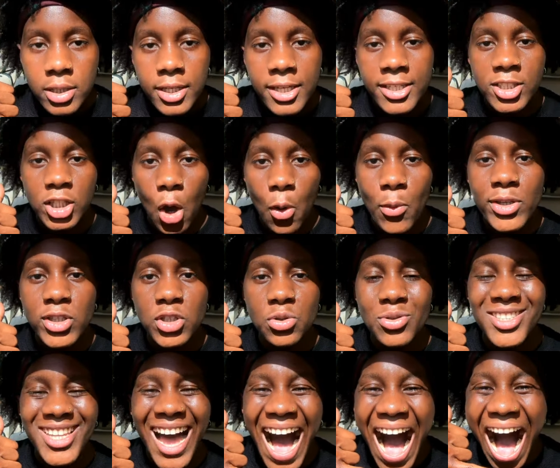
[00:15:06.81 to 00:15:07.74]
is going to
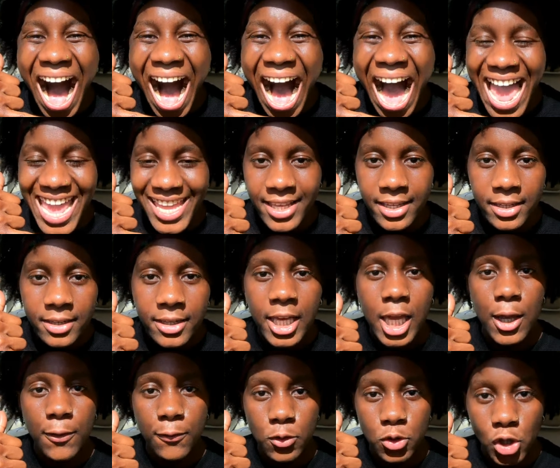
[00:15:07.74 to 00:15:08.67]
die
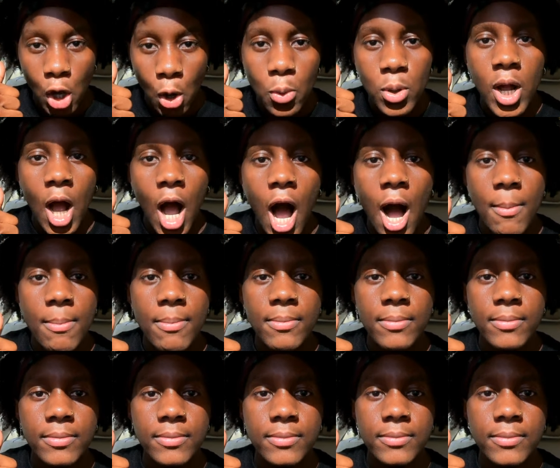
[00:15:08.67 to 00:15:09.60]
if you don't come.